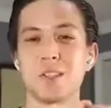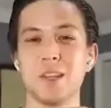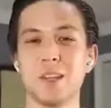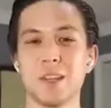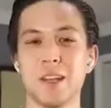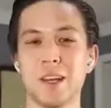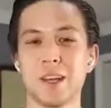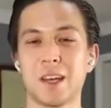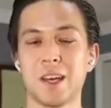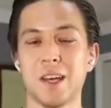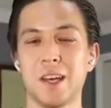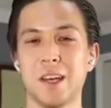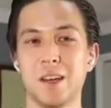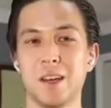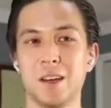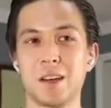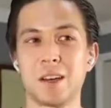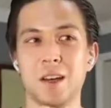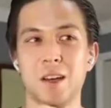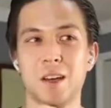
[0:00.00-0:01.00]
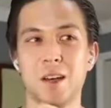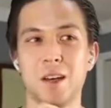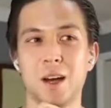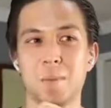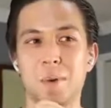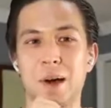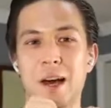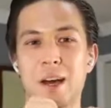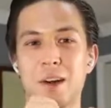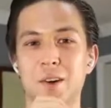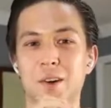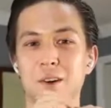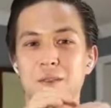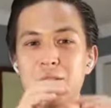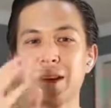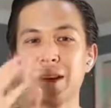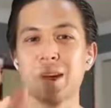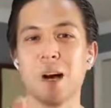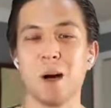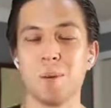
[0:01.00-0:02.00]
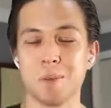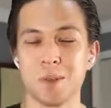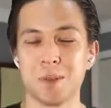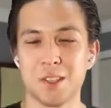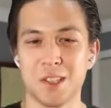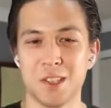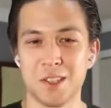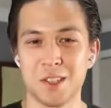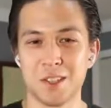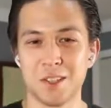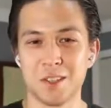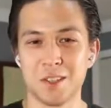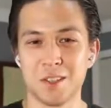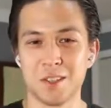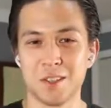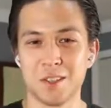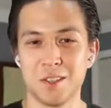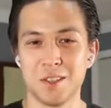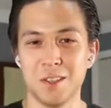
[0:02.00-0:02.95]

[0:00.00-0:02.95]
like a pattern of incompetence,